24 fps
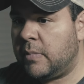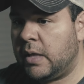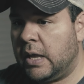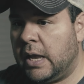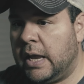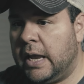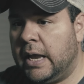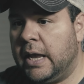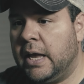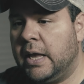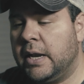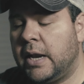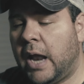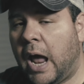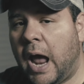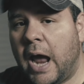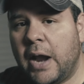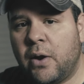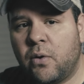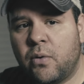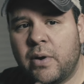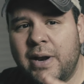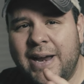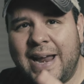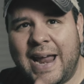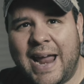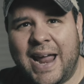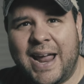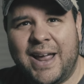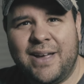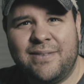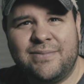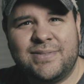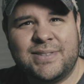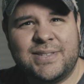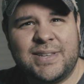And I already
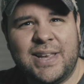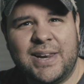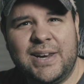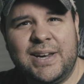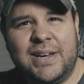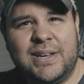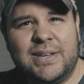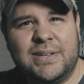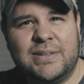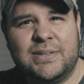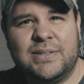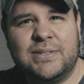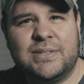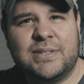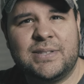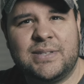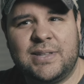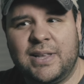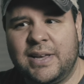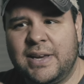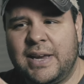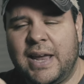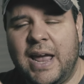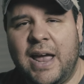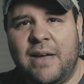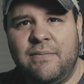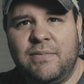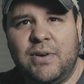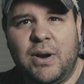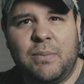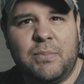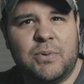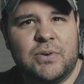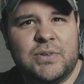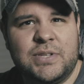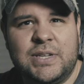have settings, like I have
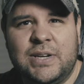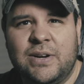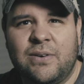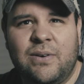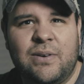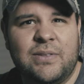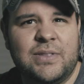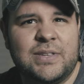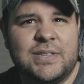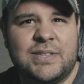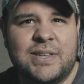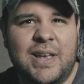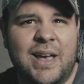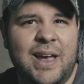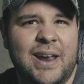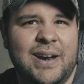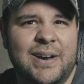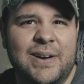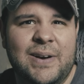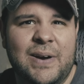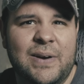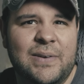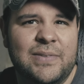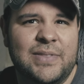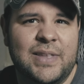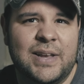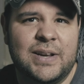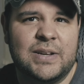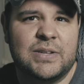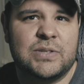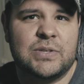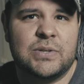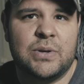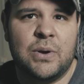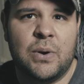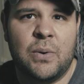numbers here on the side and
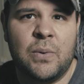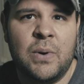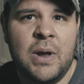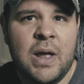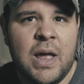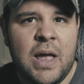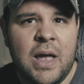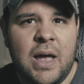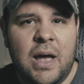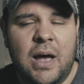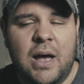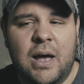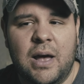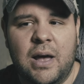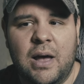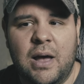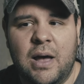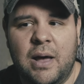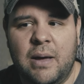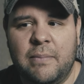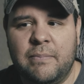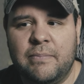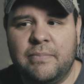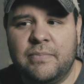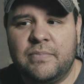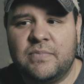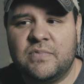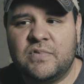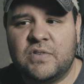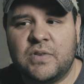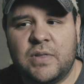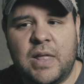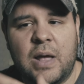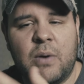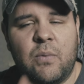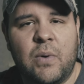everything. So
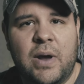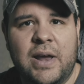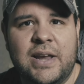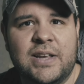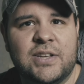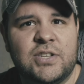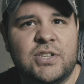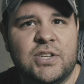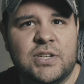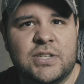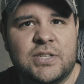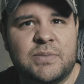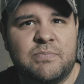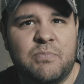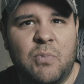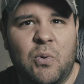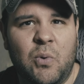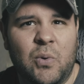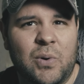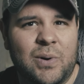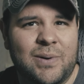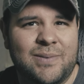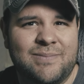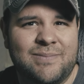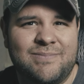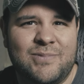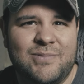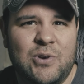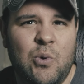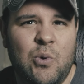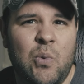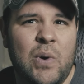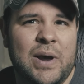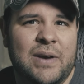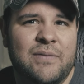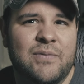that way it's just more
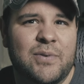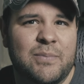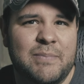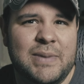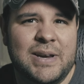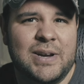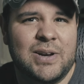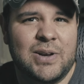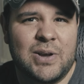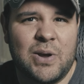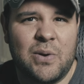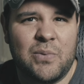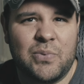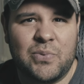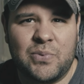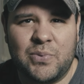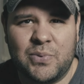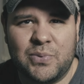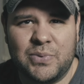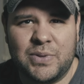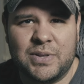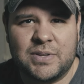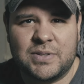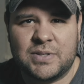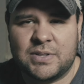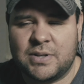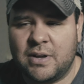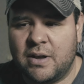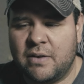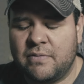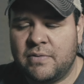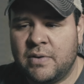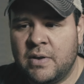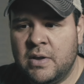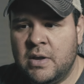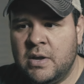quick for me to go through this
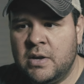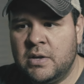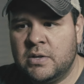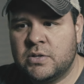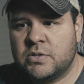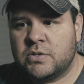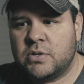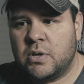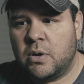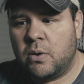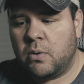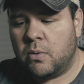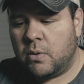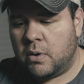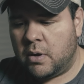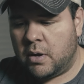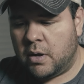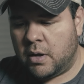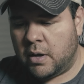stuff. So